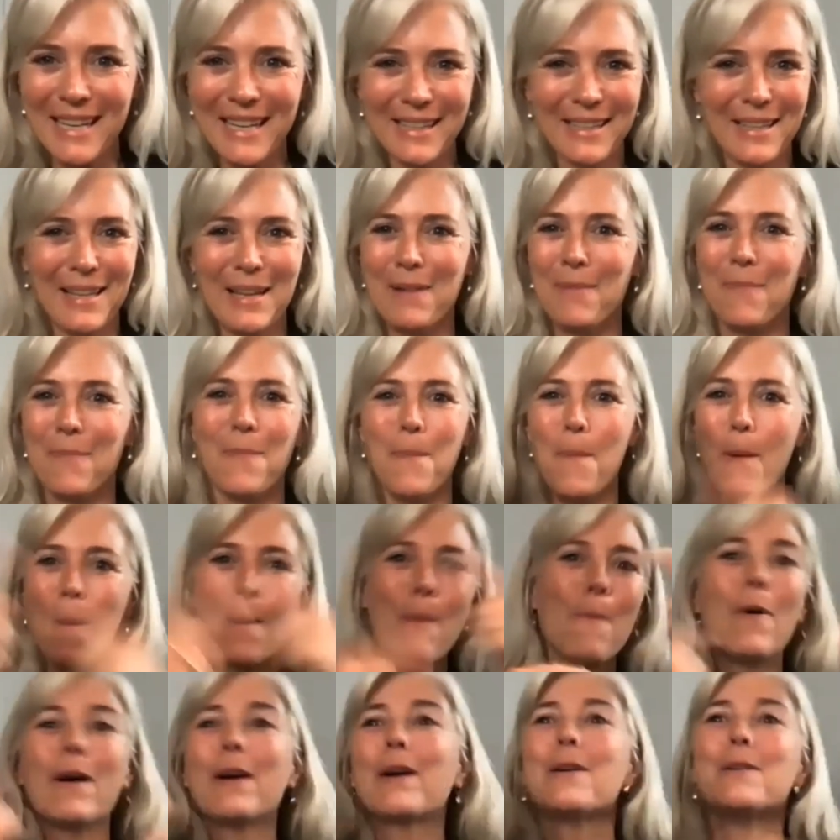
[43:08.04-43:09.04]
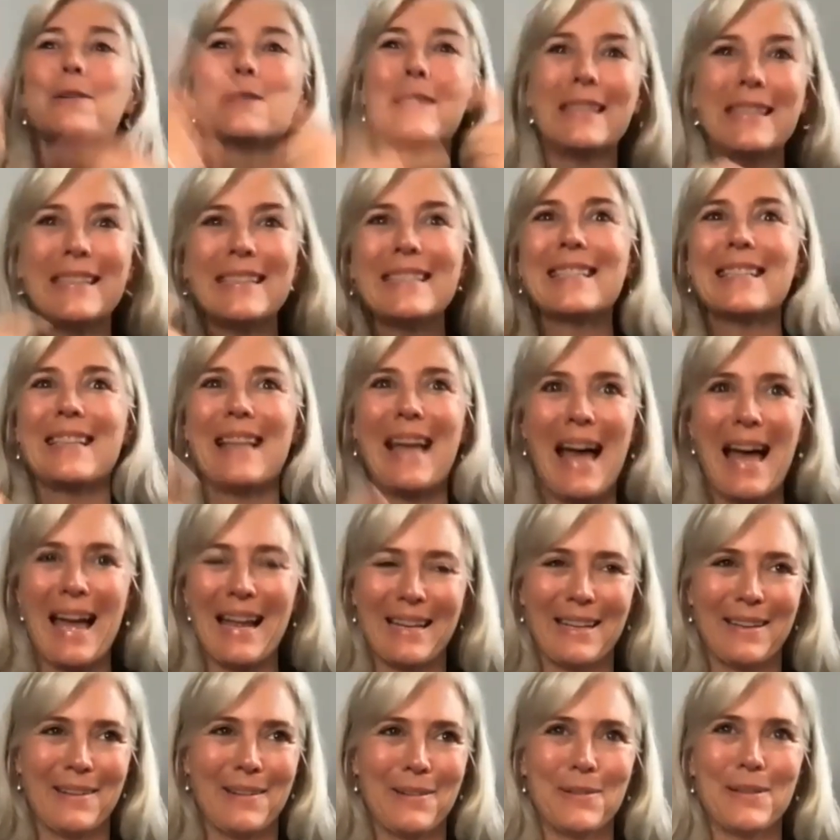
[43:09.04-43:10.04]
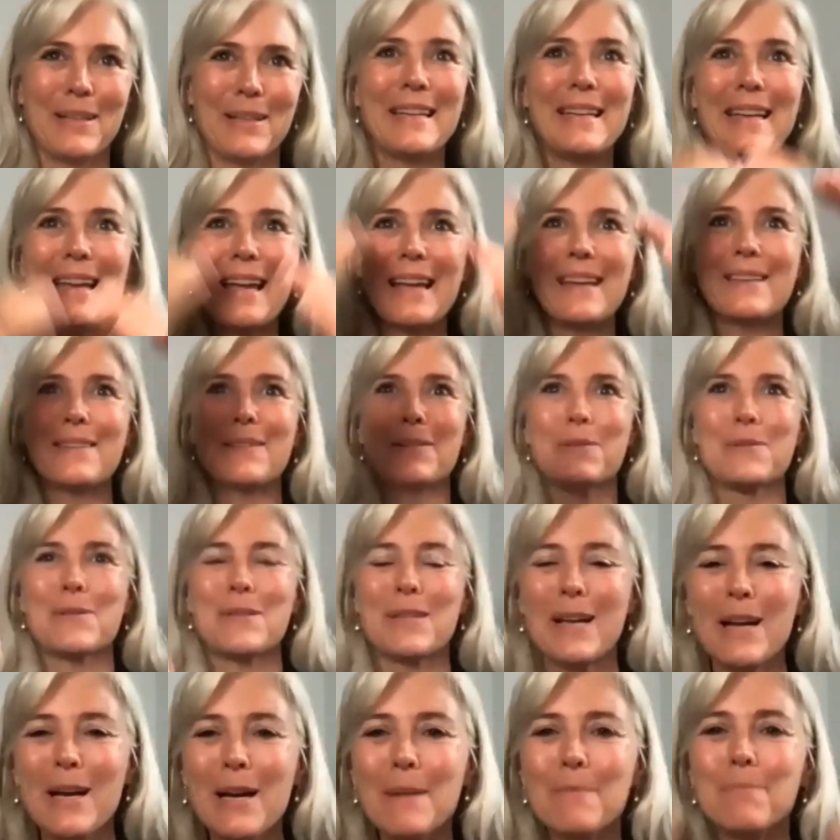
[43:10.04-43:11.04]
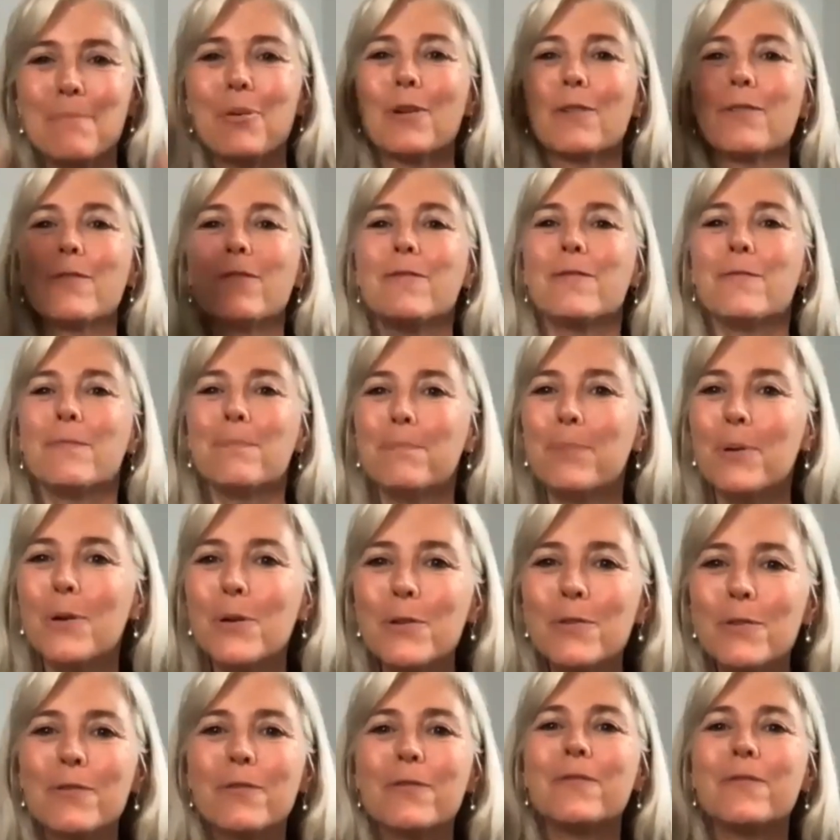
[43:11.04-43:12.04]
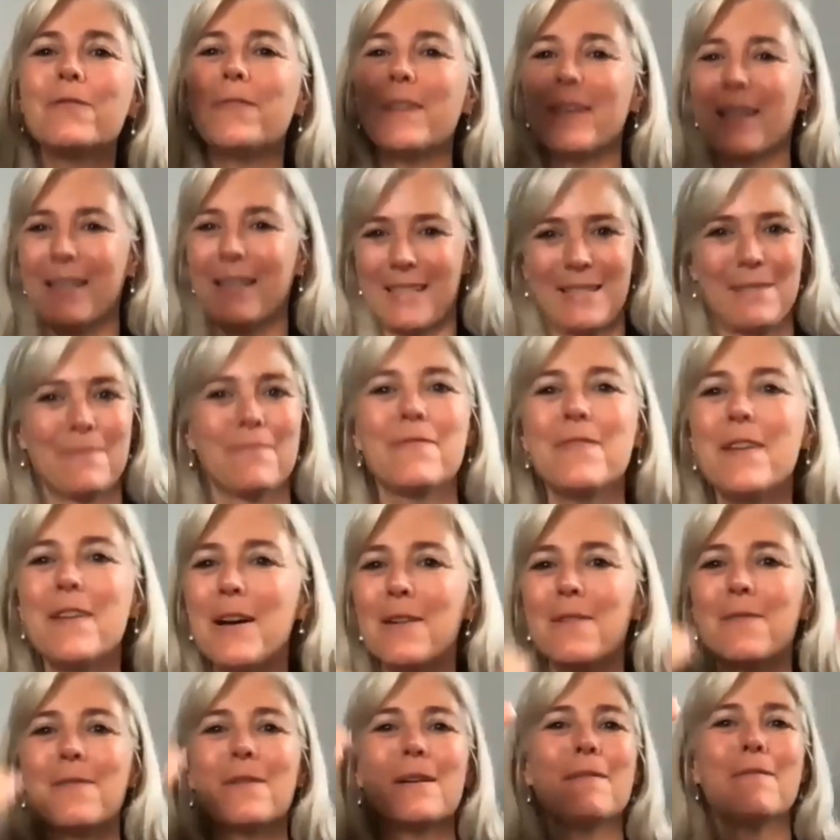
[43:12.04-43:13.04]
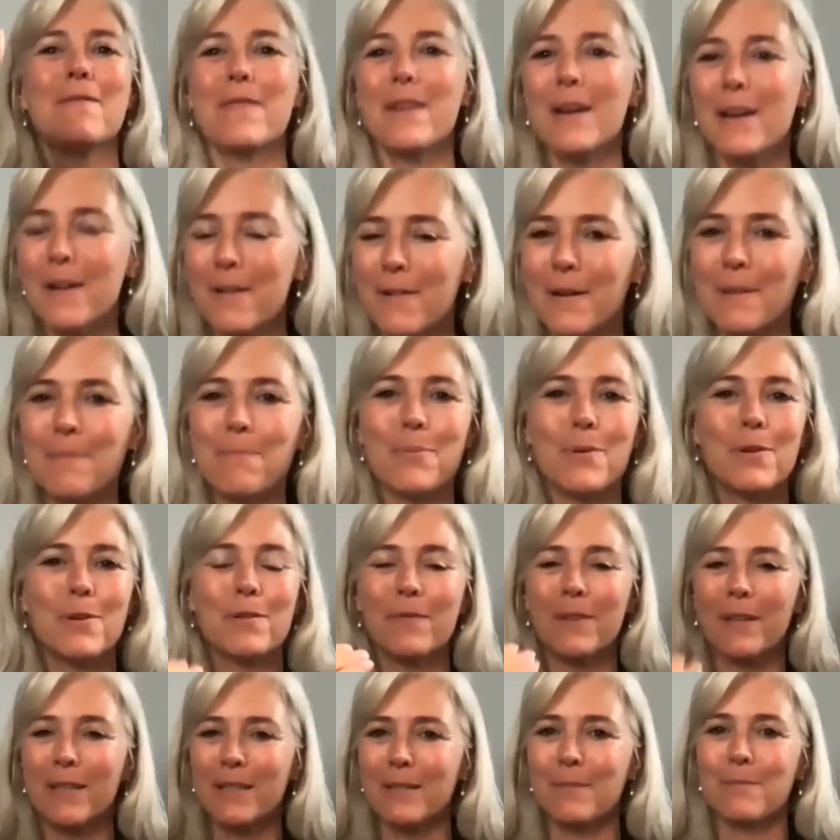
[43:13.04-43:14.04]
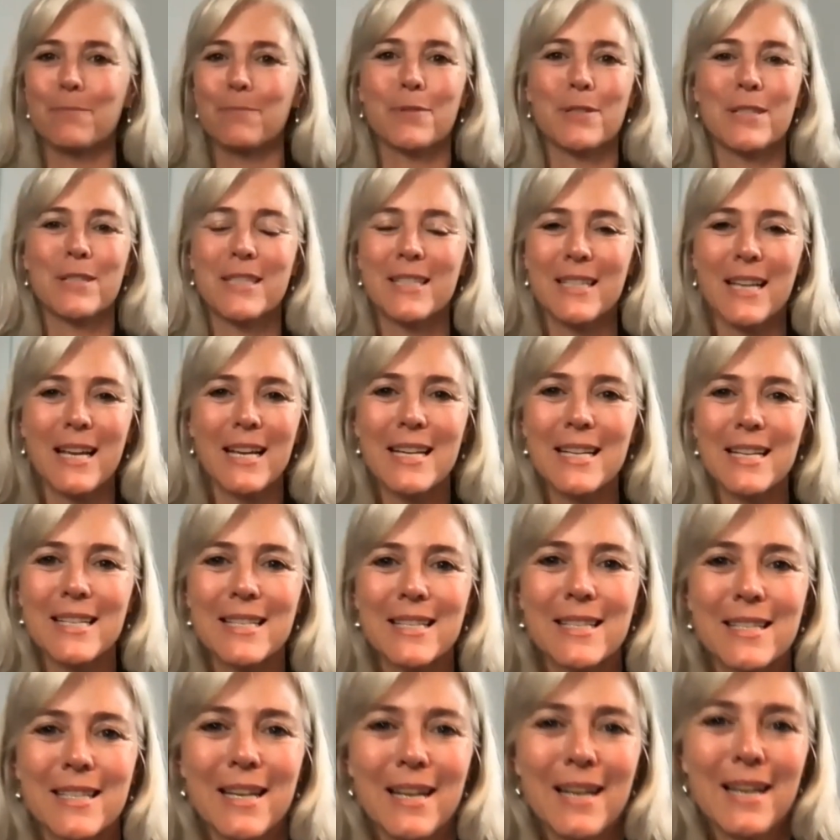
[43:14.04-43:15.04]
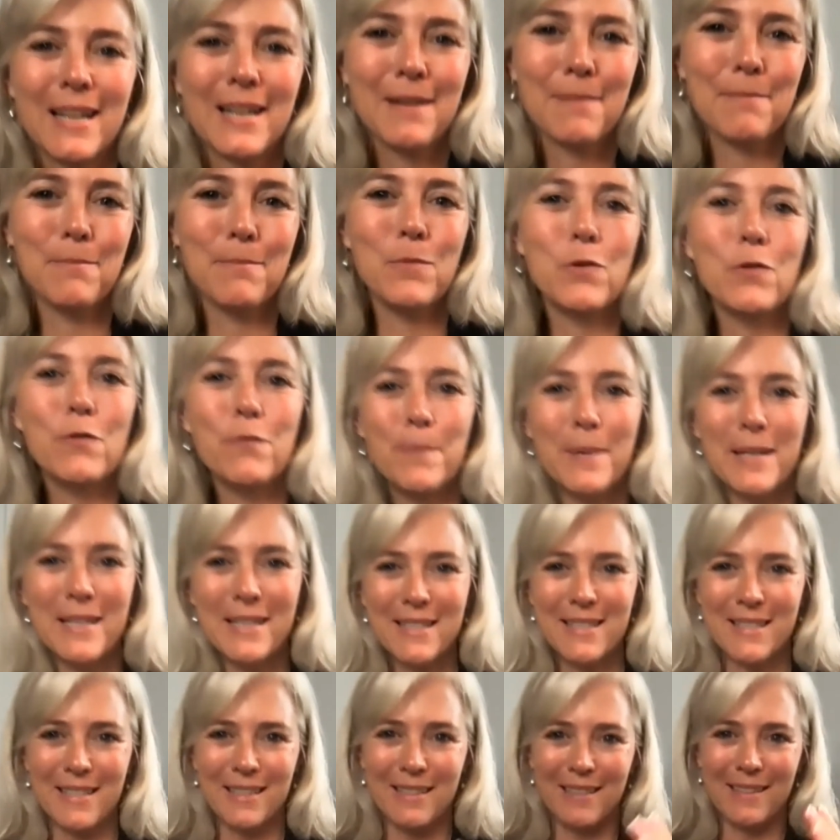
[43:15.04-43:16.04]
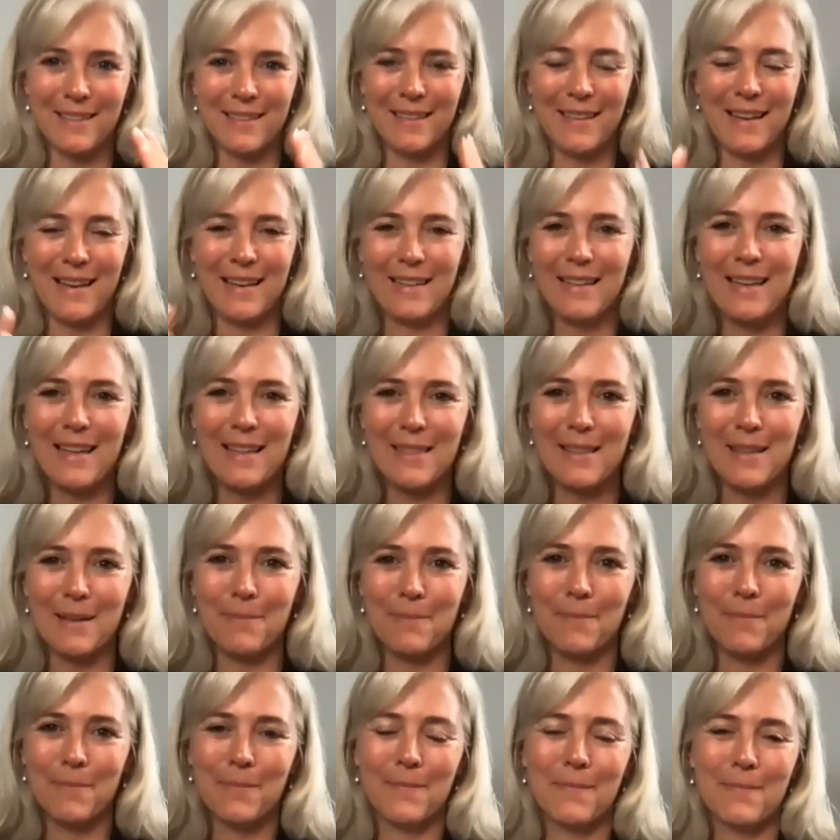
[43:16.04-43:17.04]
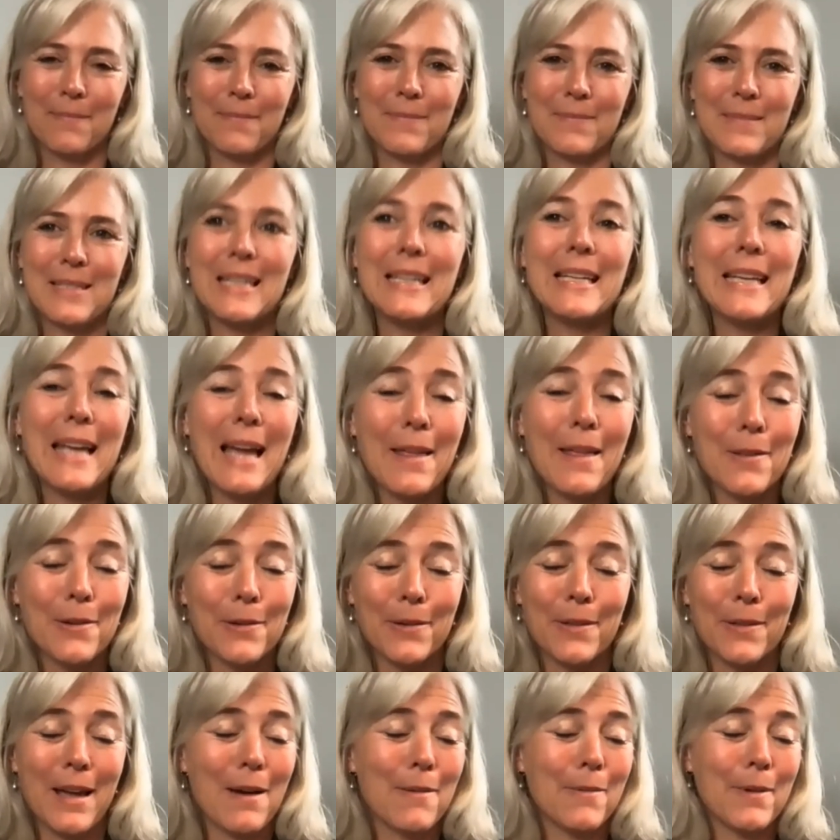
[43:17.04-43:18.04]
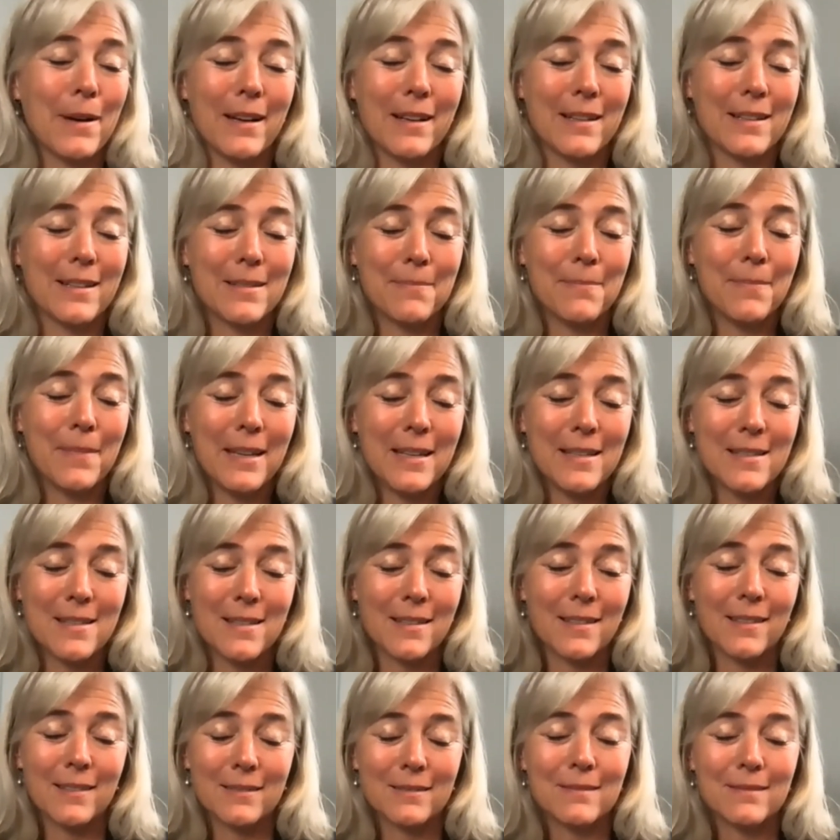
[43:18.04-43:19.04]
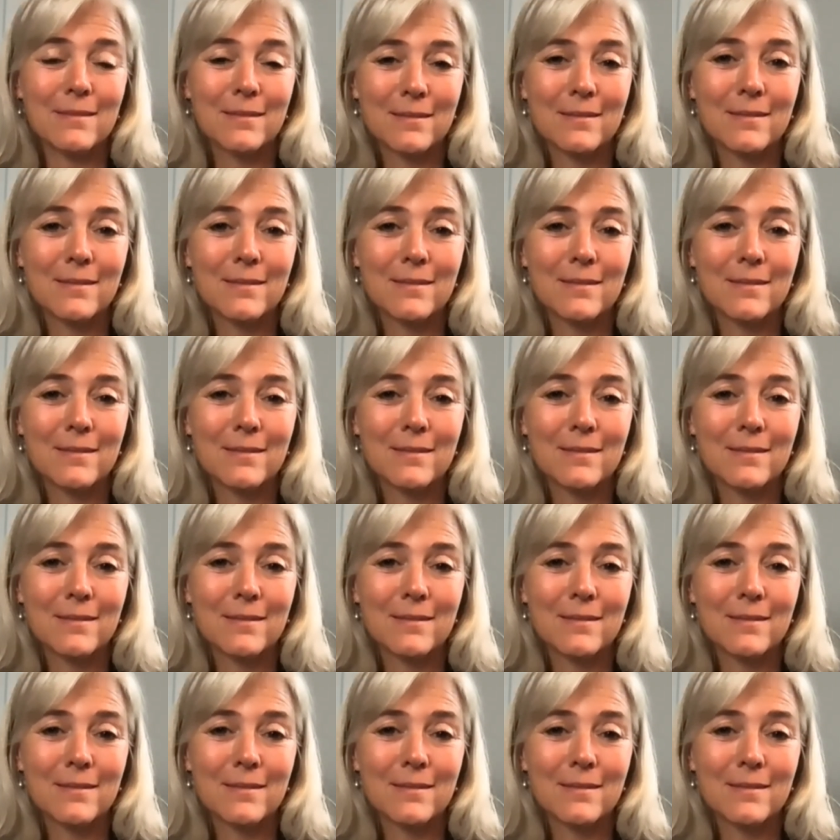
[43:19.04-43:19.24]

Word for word: think what, what goes into that, you know, to get those perfect, very, very perfect and precise movements and, and get them together that way. It's amazing.